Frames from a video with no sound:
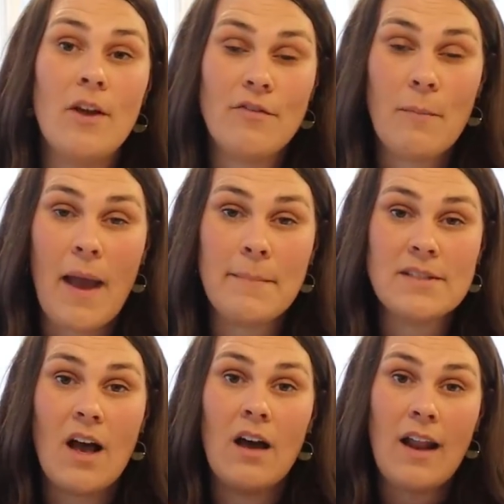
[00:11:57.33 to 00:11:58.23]
They're from
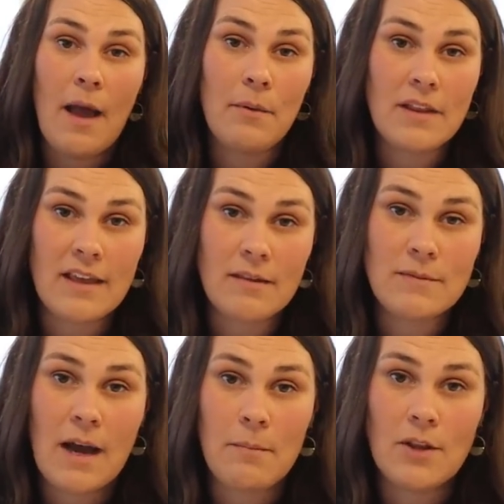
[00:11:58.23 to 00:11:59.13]
Amazon. I will link them
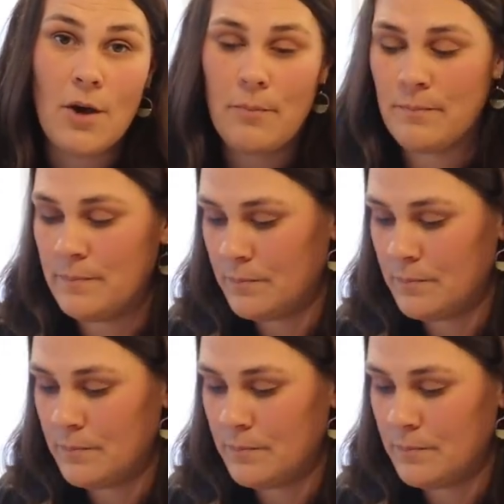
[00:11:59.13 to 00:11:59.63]
down below.